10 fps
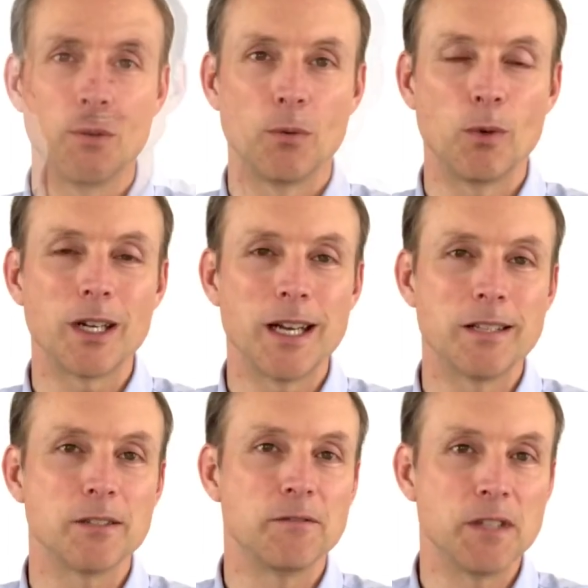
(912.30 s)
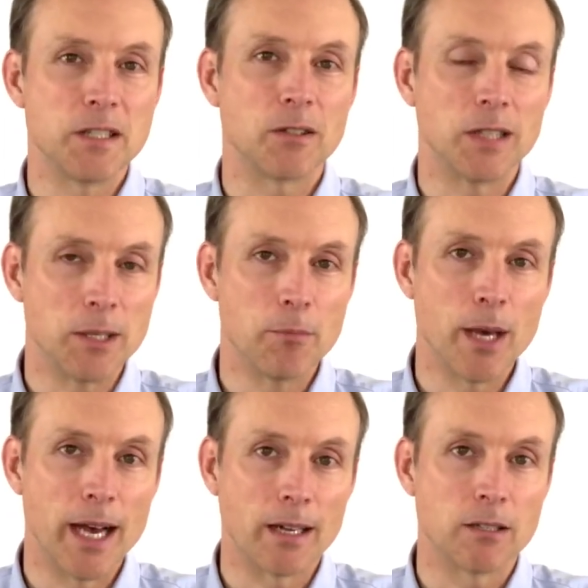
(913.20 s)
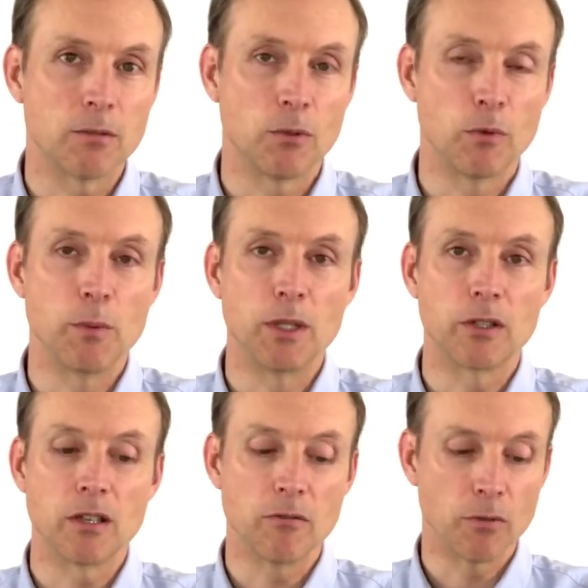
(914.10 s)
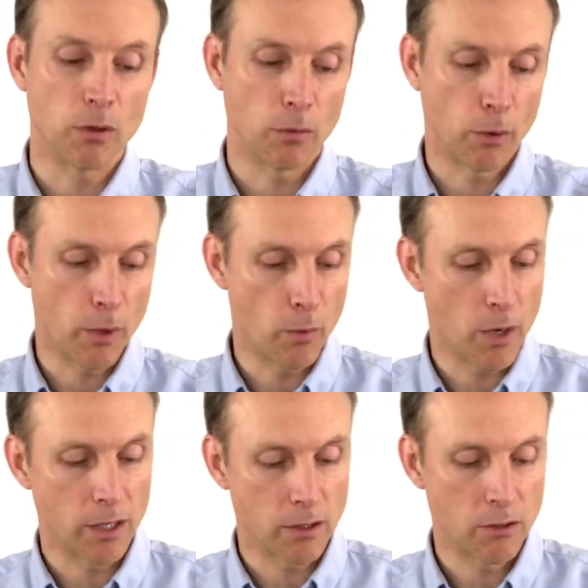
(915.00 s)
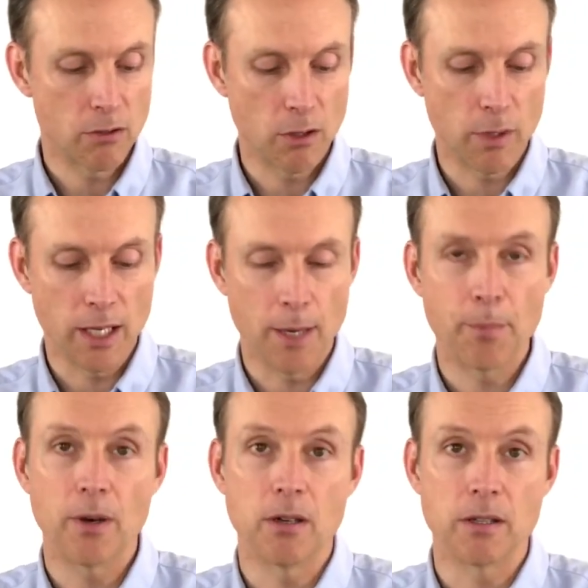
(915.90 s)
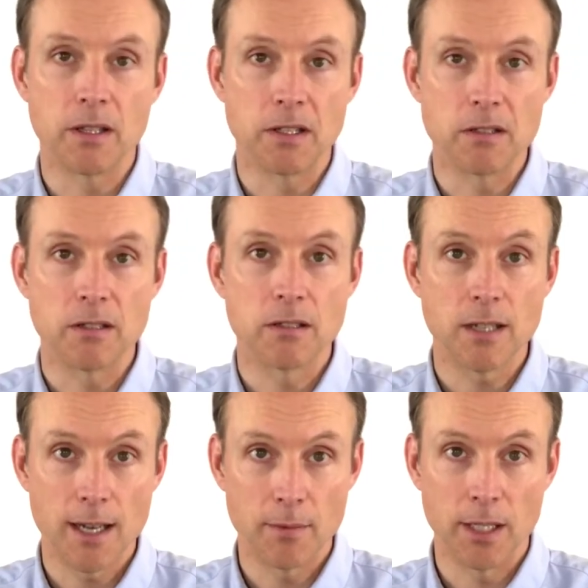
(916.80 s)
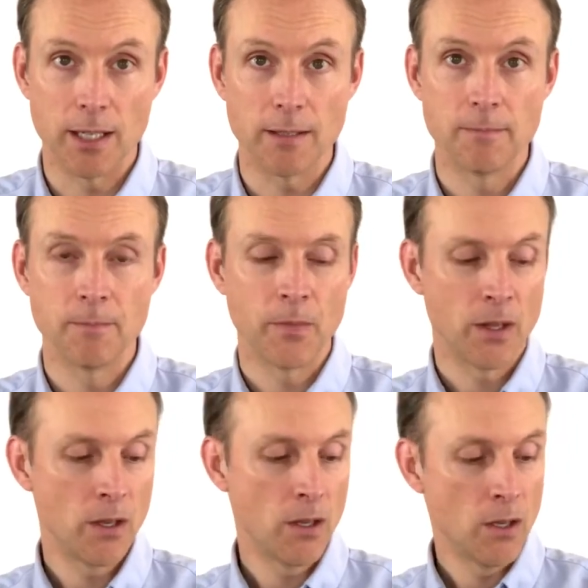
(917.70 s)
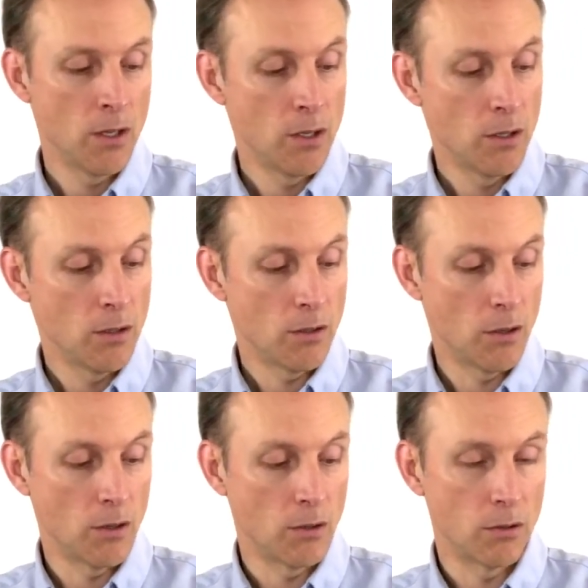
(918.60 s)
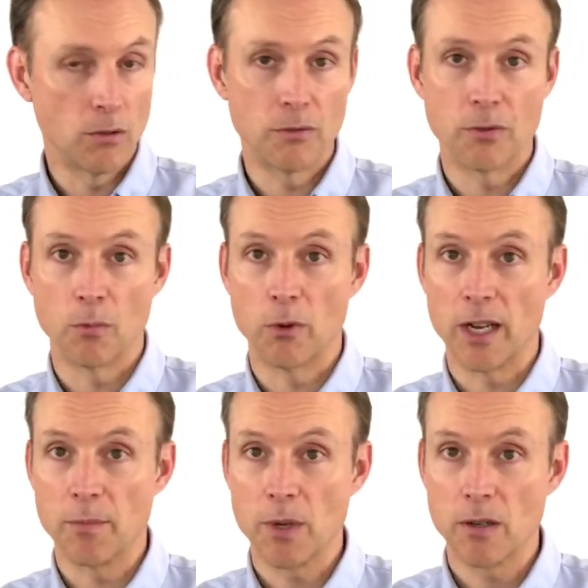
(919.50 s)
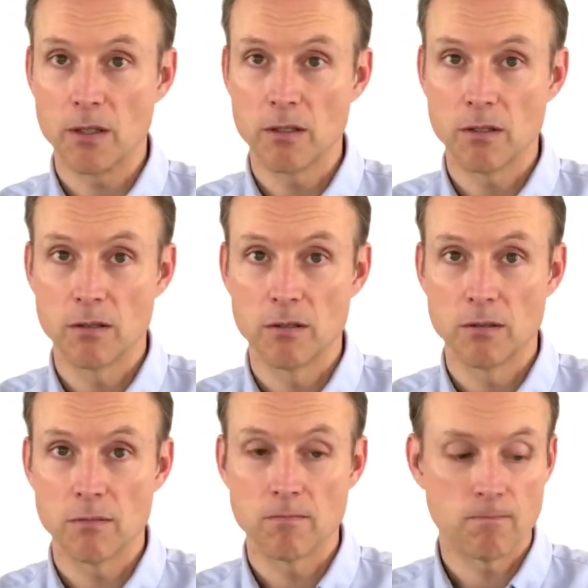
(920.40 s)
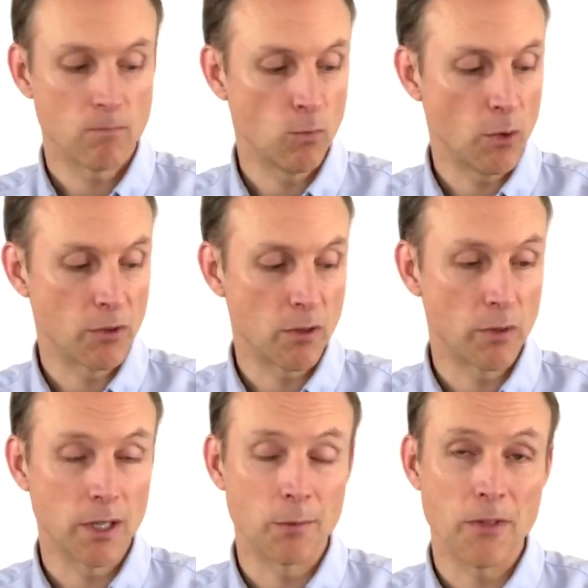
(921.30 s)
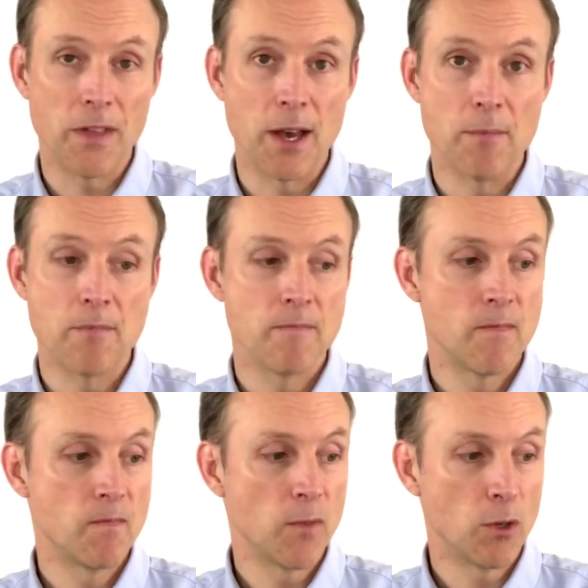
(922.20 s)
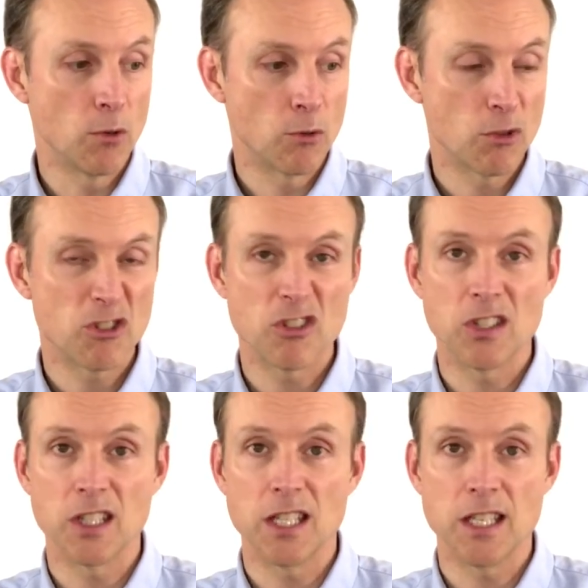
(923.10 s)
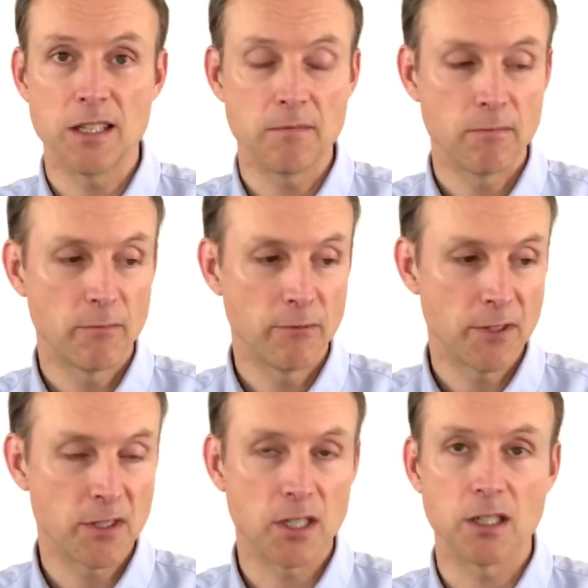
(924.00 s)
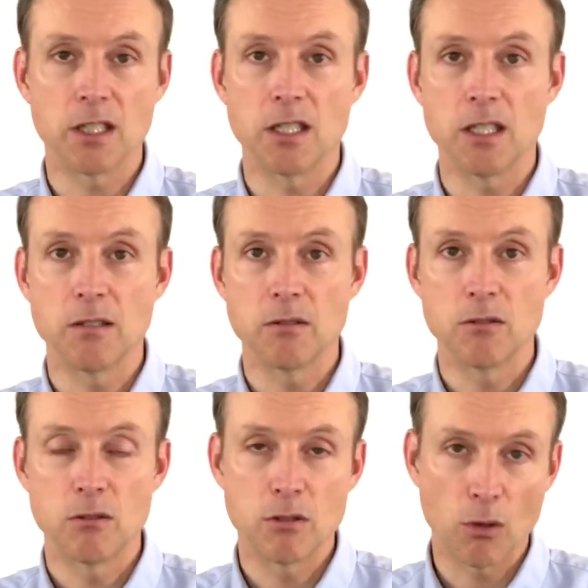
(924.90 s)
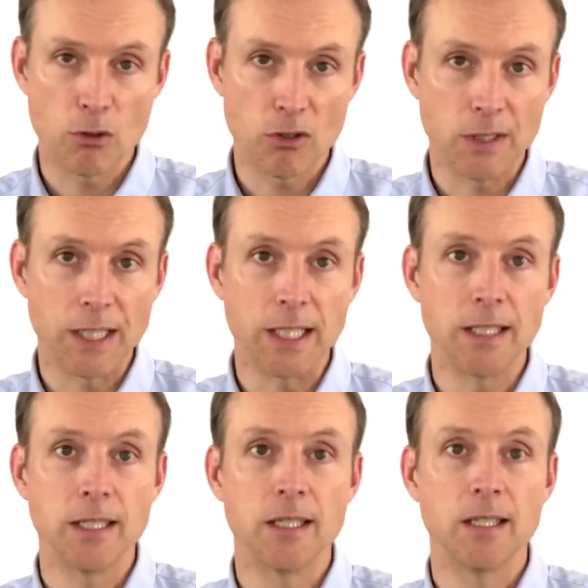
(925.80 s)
what kinds of physical impacts would we be looking for? Would we want showing up on this timeline? So from grandparents, what was going on with them nutritionally, physically, socially,